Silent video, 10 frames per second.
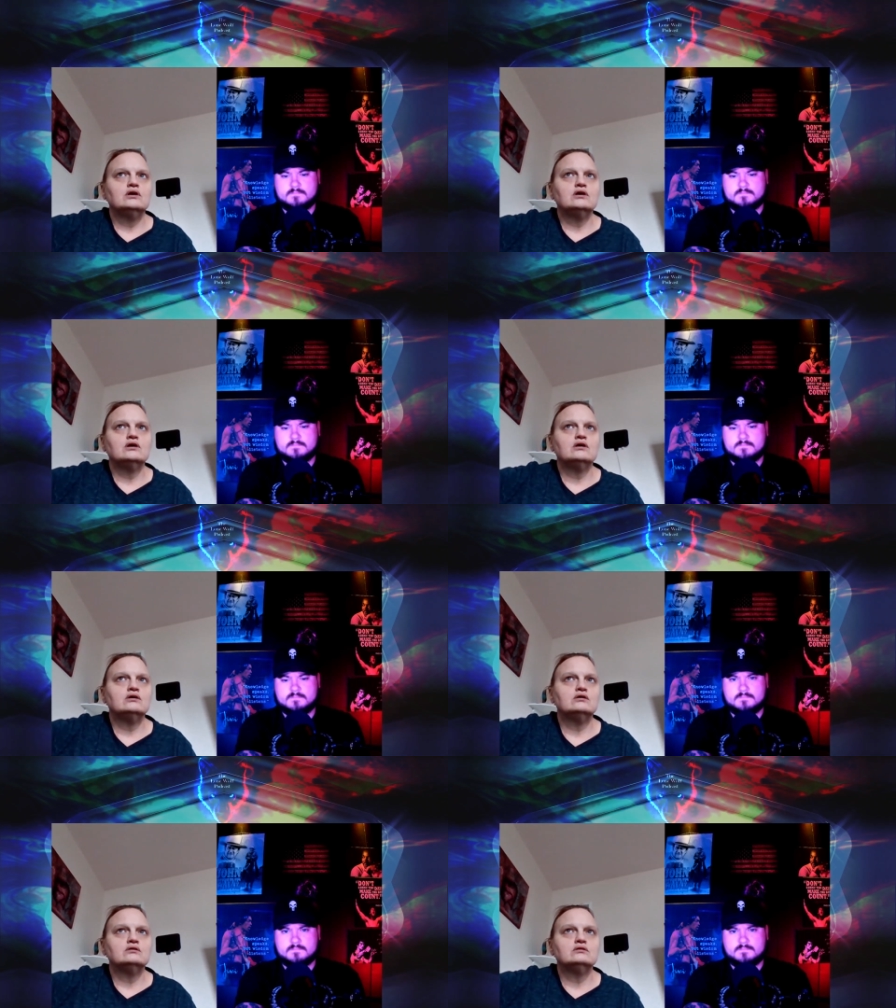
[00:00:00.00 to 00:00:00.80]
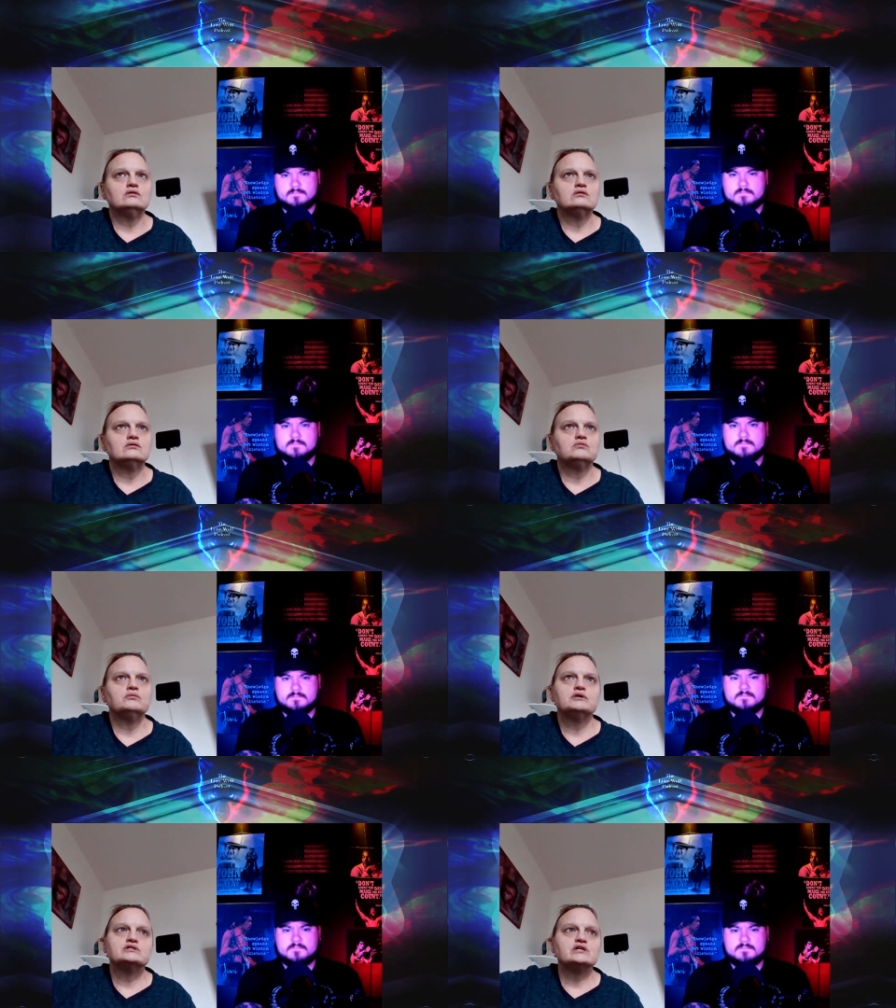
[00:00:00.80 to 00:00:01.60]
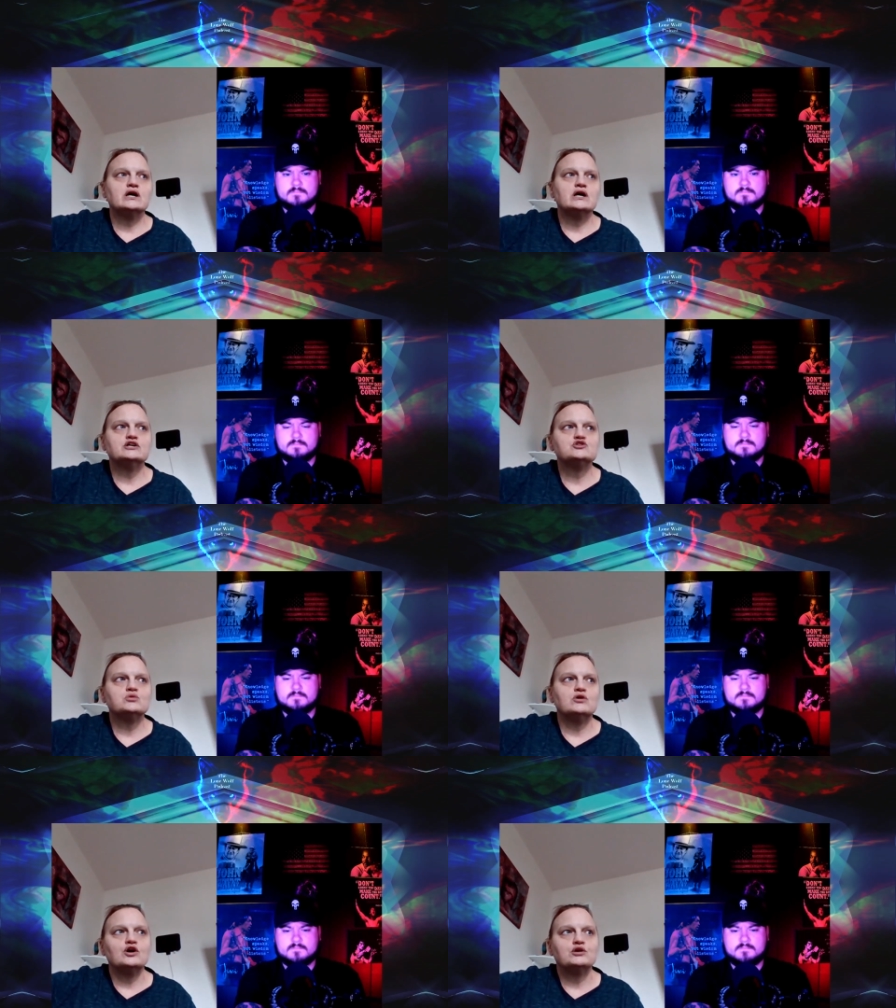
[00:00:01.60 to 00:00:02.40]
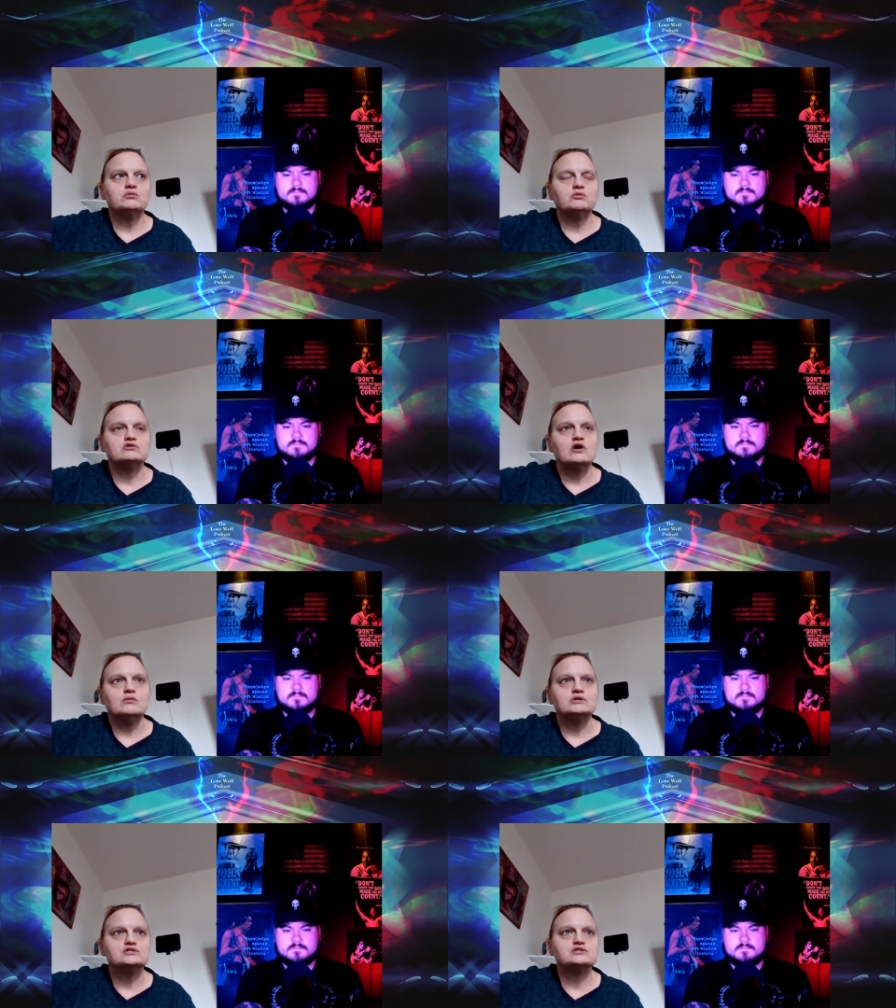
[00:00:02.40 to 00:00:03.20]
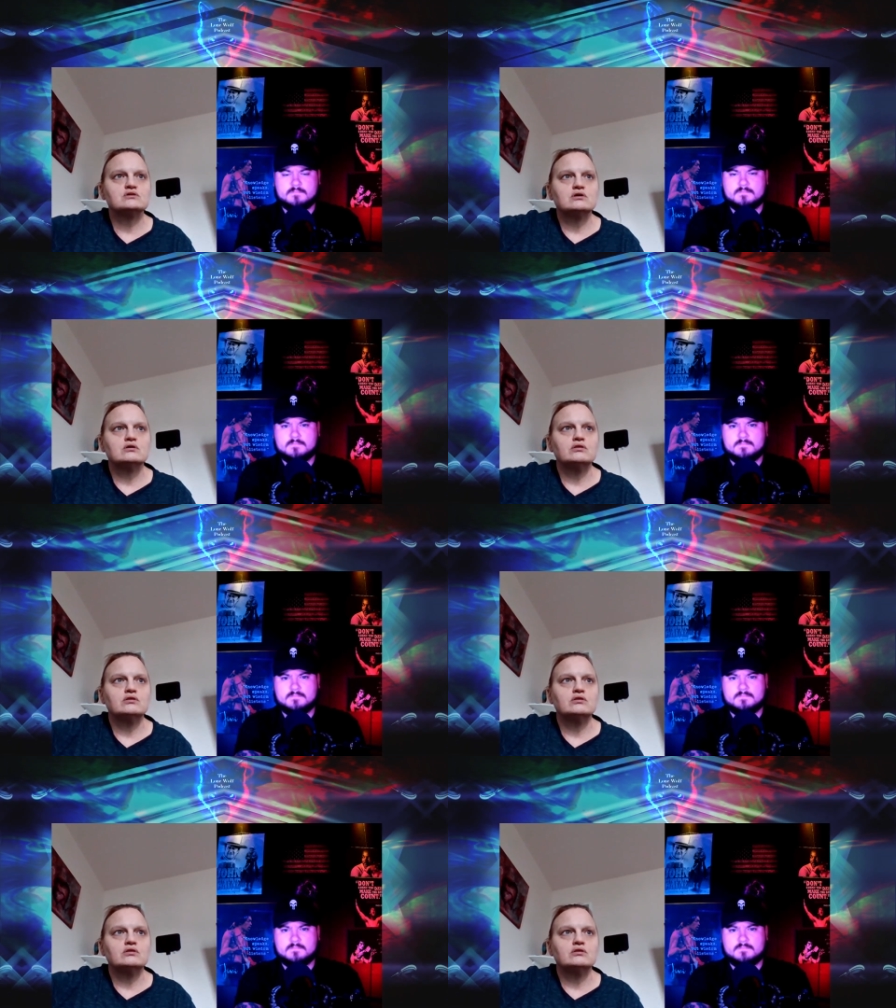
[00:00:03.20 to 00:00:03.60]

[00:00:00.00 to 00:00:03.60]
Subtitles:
And, well, because I got into an argument with Thomas,